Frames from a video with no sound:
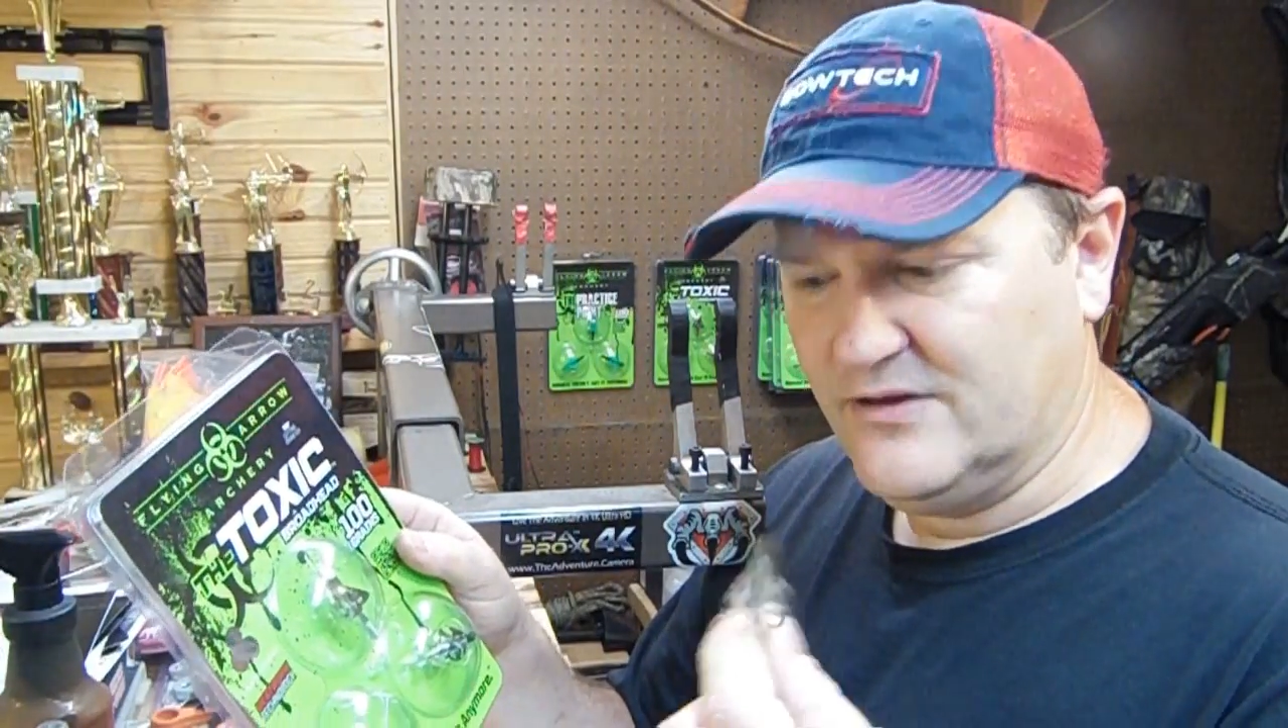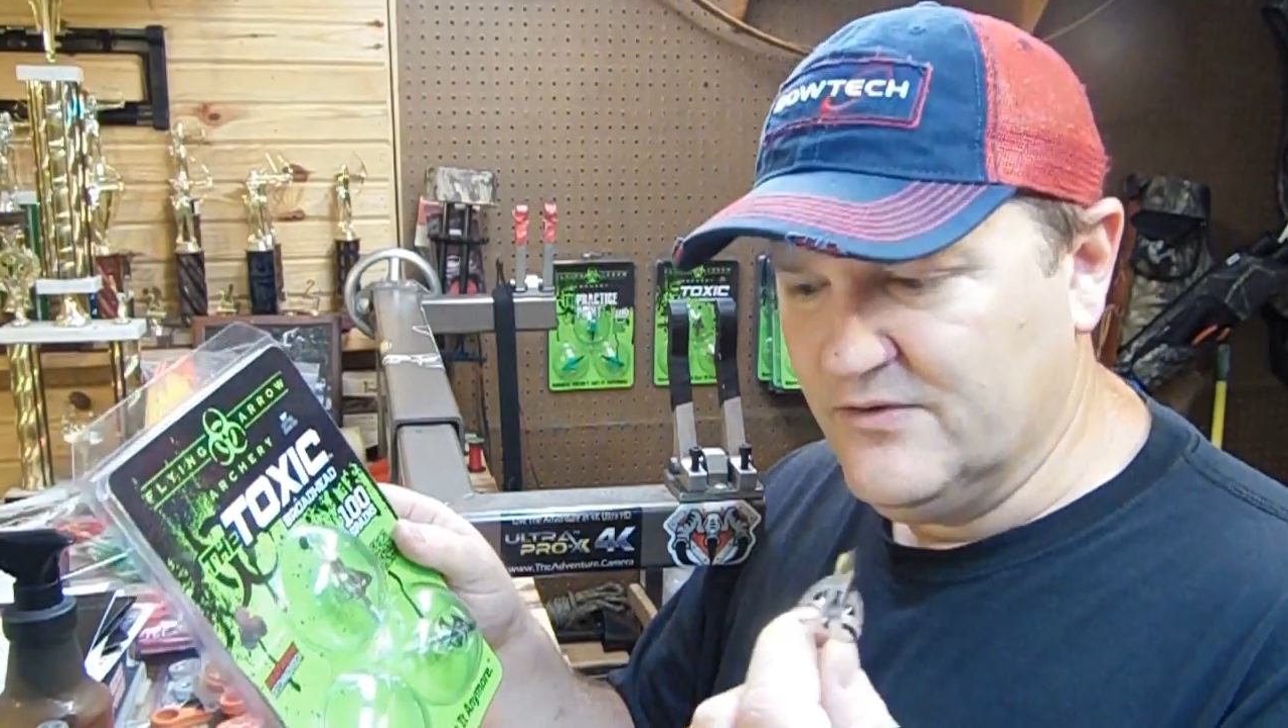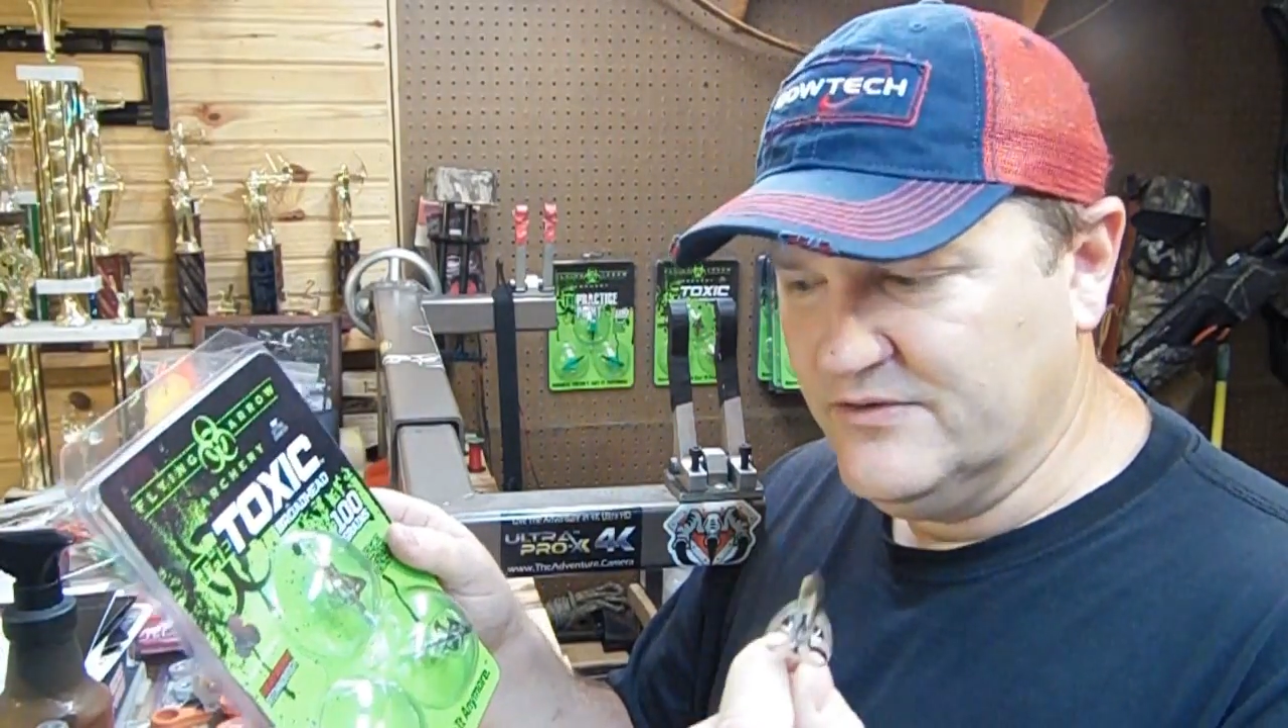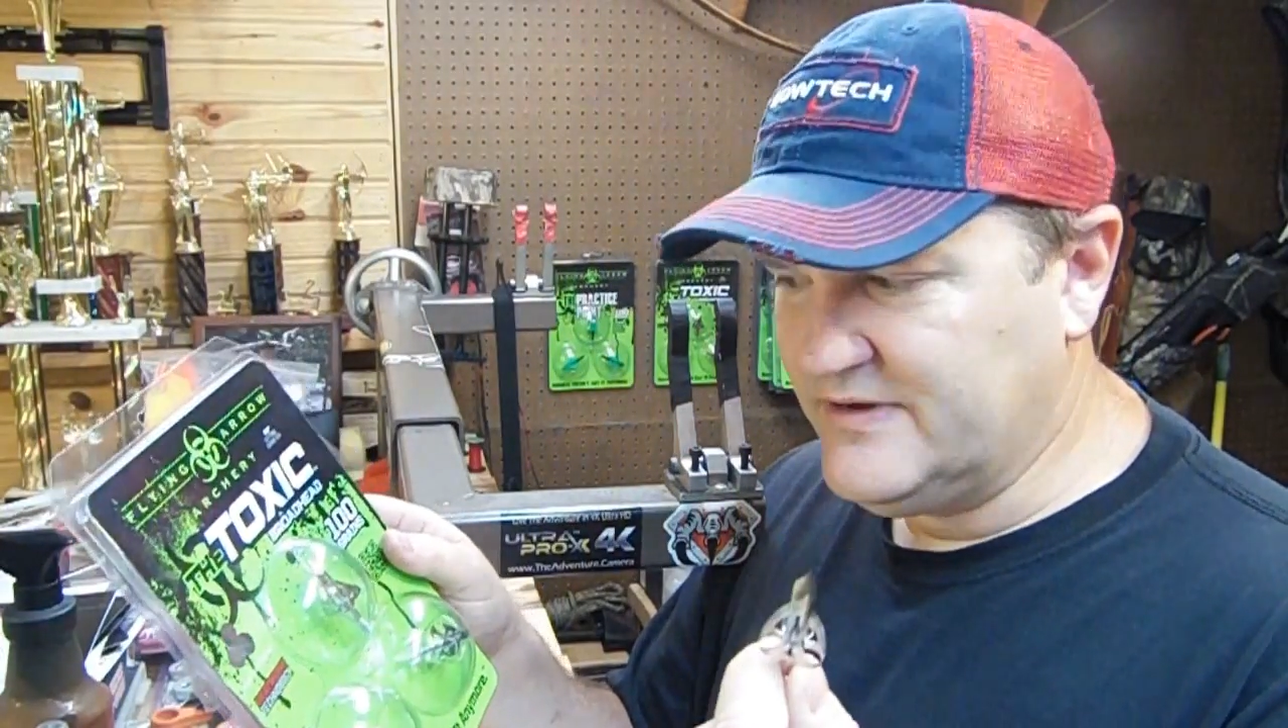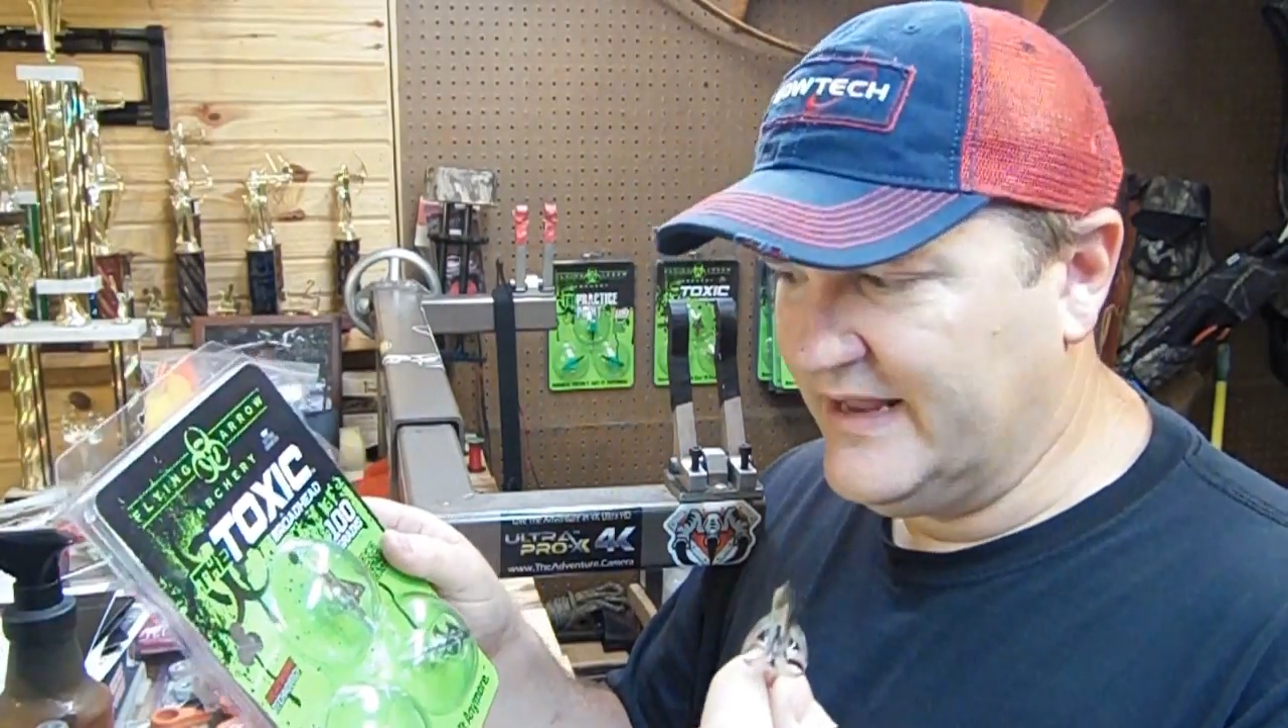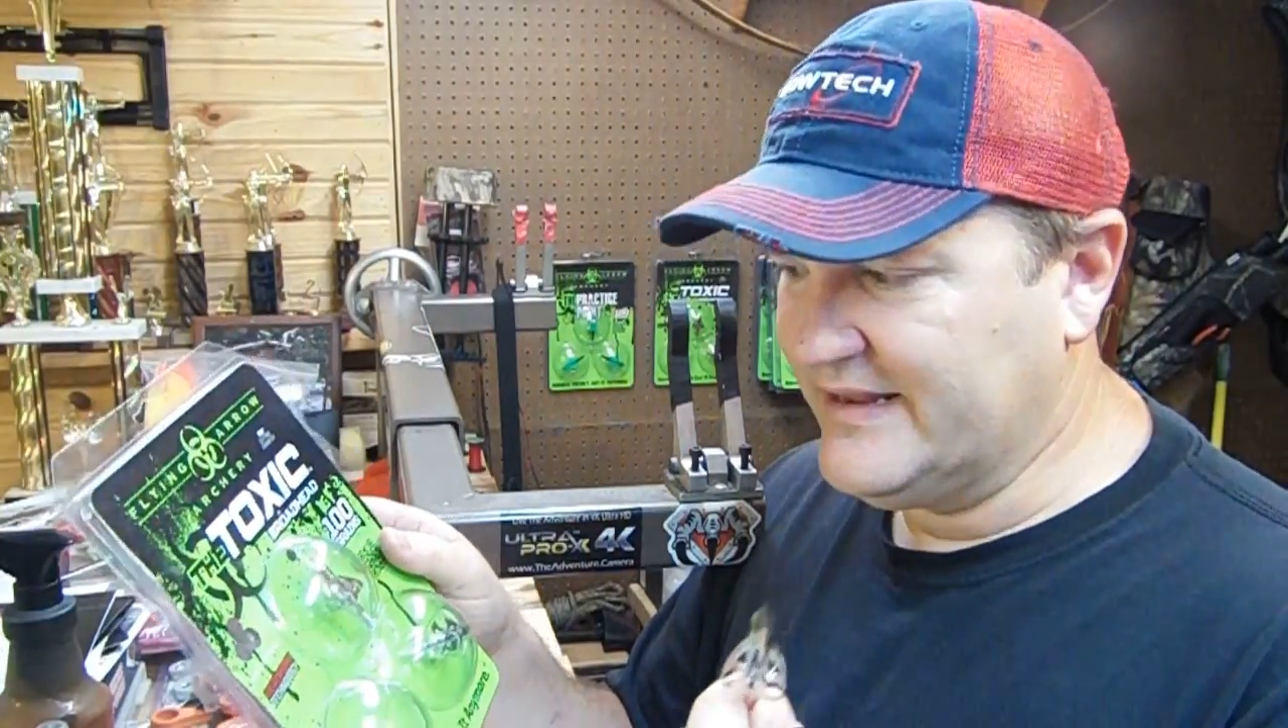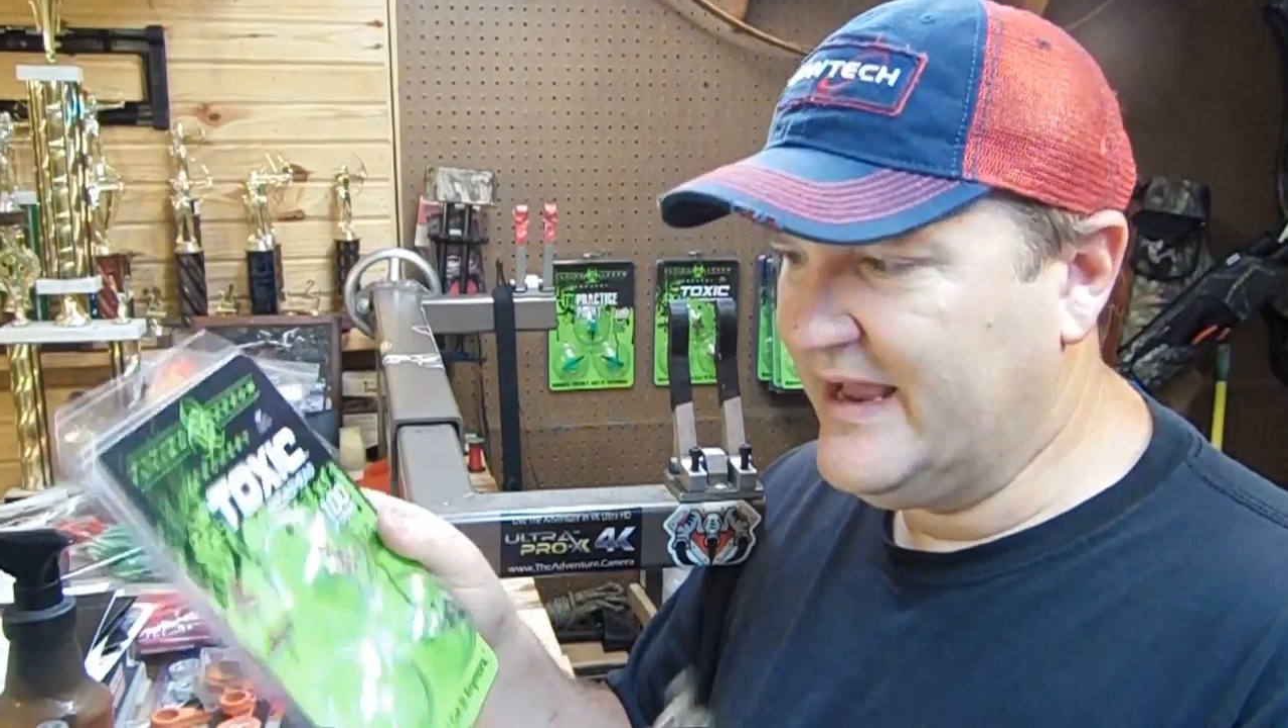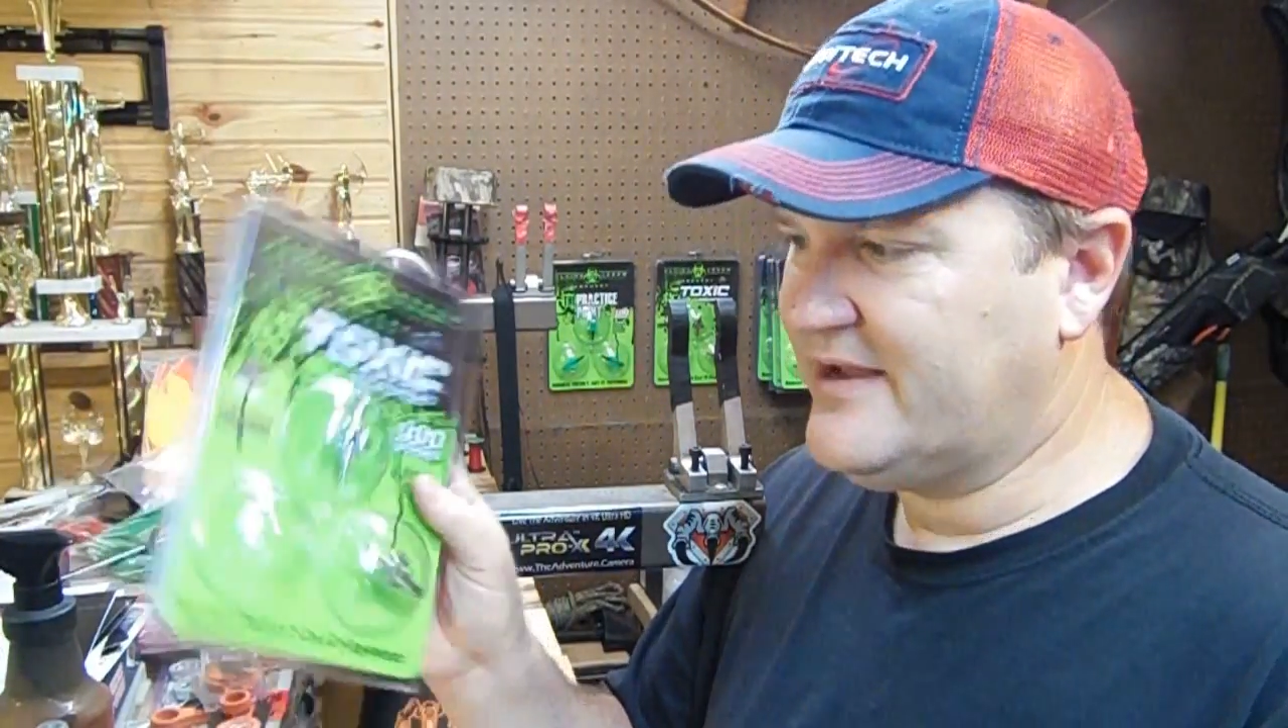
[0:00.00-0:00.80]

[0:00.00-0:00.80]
loose like that